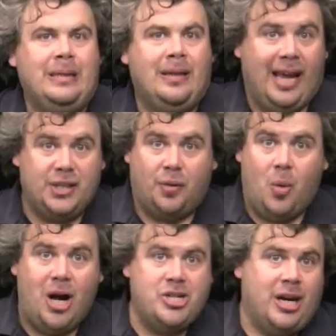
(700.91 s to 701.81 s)
Thanks for
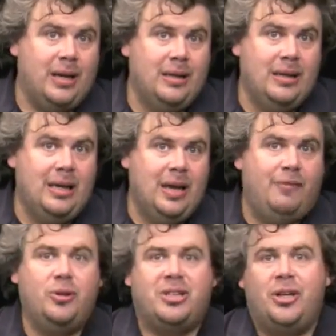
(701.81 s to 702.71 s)
watching. If
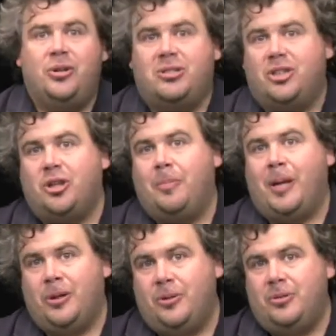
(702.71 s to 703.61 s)
you see news that shouldn't
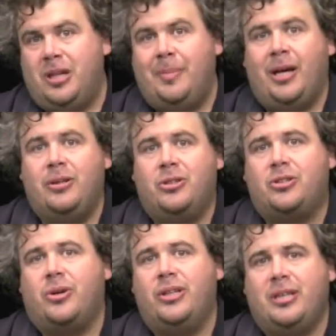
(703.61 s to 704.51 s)
be news, email your
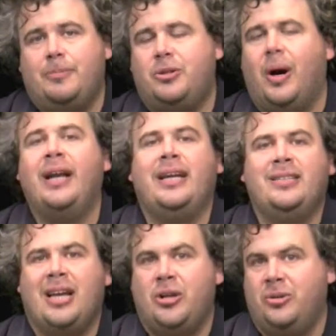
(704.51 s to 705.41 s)
story tips to
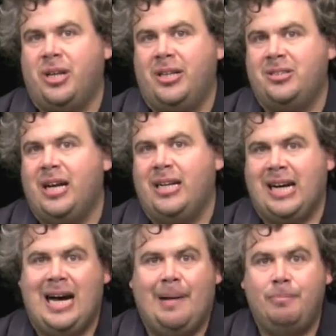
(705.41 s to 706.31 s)

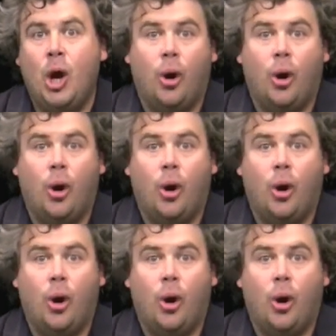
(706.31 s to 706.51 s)
undies@newsundies.com,